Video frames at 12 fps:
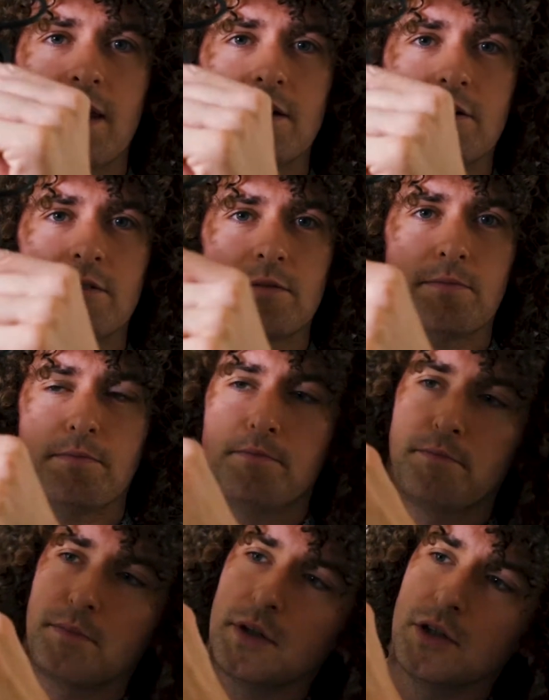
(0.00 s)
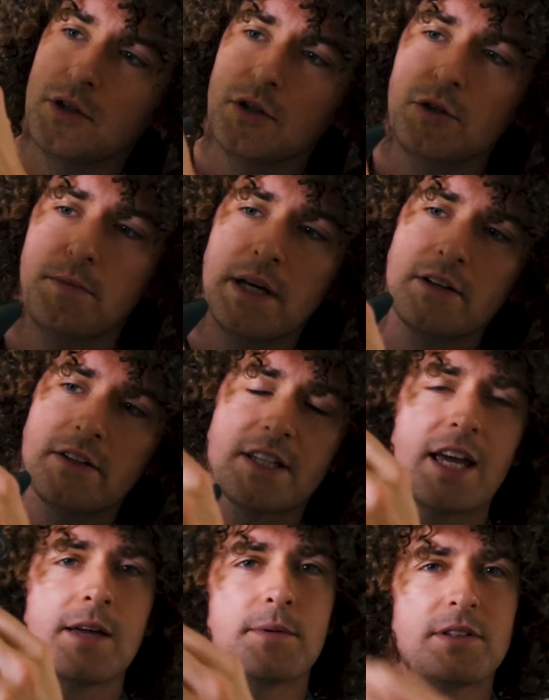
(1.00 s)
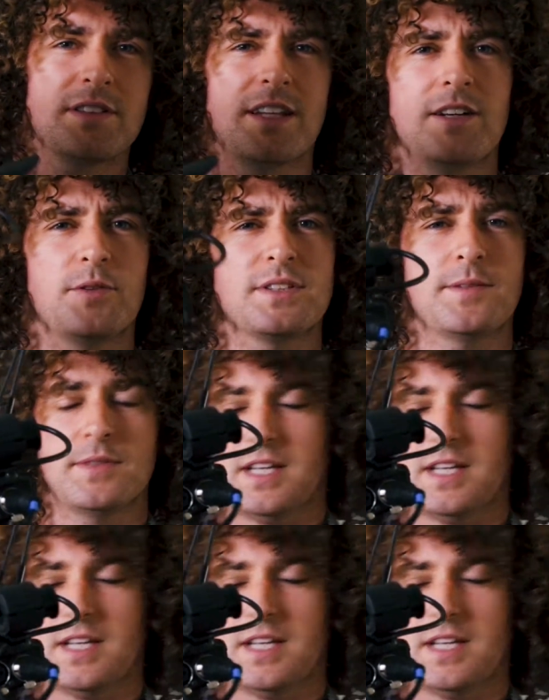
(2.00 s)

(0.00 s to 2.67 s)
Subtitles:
little blue bit on the cable. They always seem